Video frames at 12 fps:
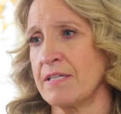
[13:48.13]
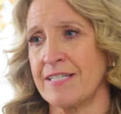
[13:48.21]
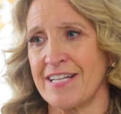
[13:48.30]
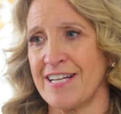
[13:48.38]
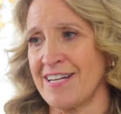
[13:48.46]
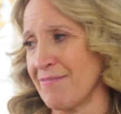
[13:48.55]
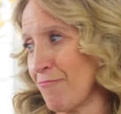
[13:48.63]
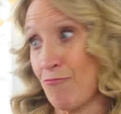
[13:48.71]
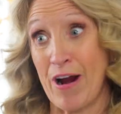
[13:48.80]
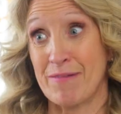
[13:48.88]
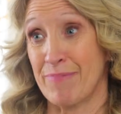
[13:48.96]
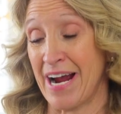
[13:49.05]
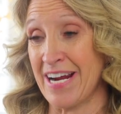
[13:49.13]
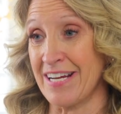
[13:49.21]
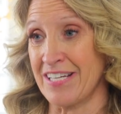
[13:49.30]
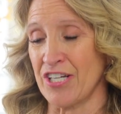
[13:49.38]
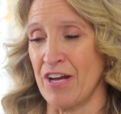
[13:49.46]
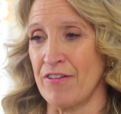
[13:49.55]
sitting right by
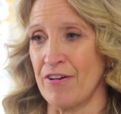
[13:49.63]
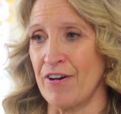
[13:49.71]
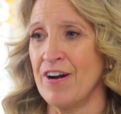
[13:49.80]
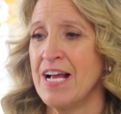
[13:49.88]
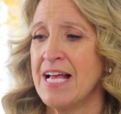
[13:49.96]
each other,